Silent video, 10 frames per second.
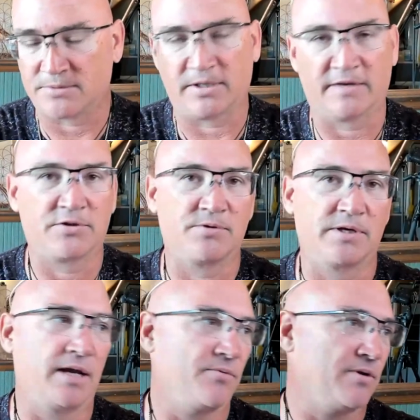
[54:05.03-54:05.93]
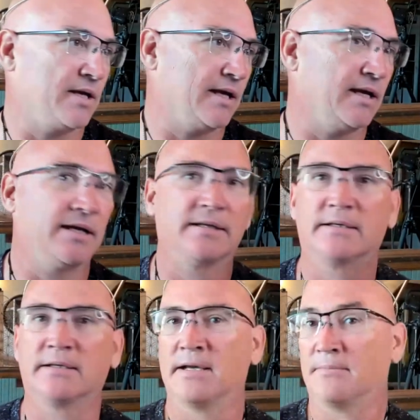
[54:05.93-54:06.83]
So we have a three day
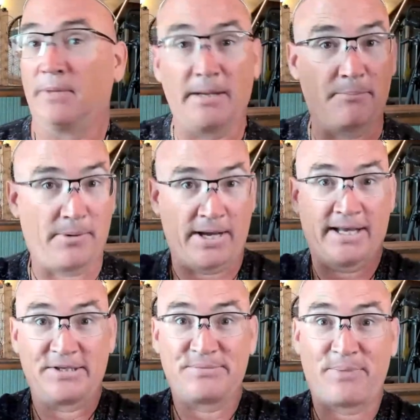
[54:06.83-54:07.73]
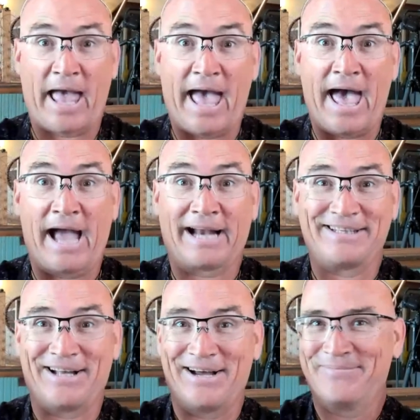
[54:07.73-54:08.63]
weekend my bike is packed
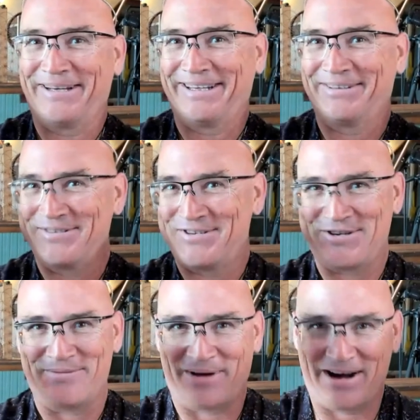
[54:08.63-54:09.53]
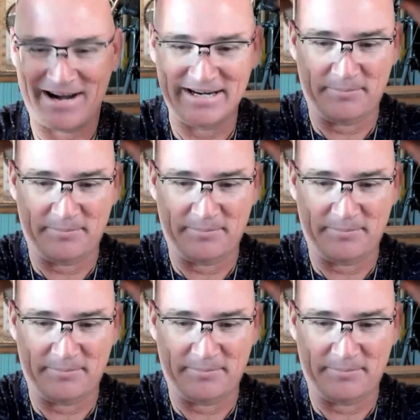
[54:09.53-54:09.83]
and I'm going to go jump on.